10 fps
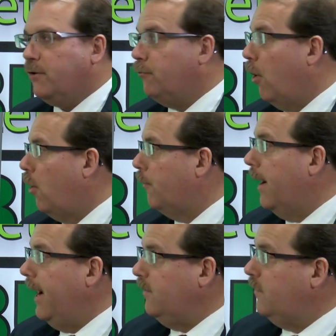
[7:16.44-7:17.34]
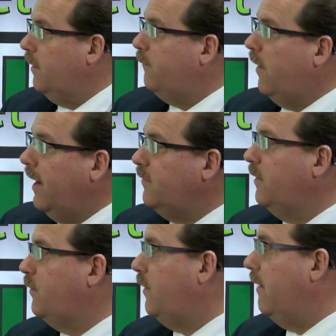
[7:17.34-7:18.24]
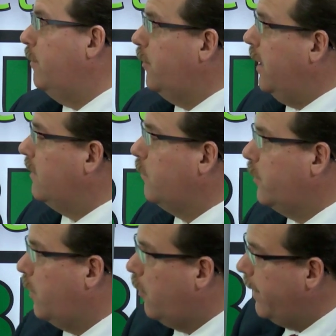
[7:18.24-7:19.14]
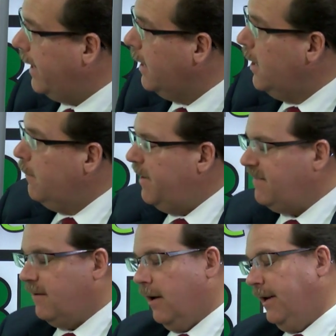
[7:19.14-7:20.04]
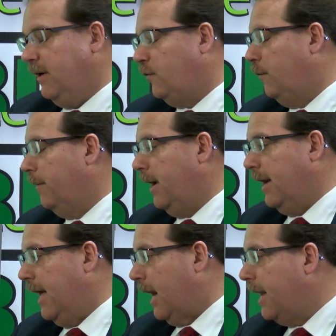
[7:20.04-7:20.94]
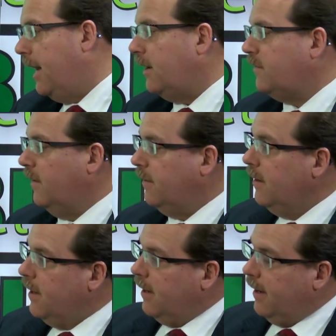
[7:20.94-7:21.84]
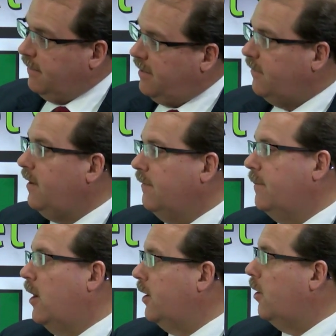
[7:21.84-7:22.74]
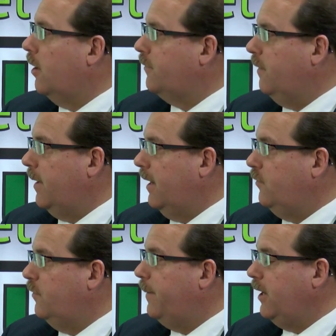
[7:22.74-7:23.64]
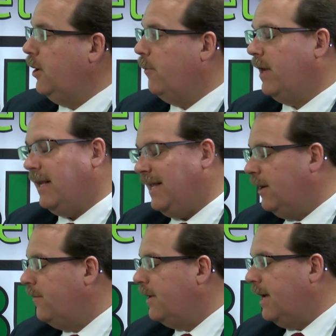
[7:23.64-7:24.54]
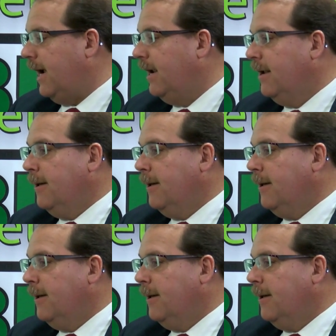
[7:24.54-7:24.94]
withdrawal rates. It defines this safe and protective withdrawal rate based on history and analytics and, and testing of the Monte Carlo simulations. But you know, what? at the end of the day,